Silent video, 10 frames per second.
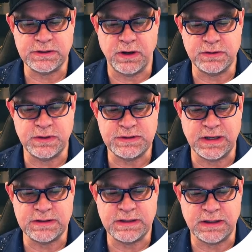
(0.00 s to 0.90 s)
It also
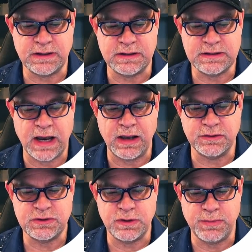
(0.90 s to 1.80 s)
says that the
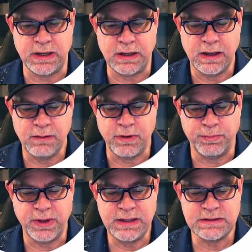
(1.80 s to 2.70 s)
styles should be
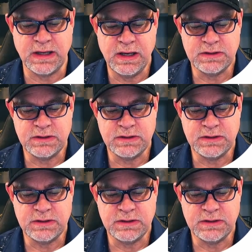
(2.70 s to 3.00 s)
replaced.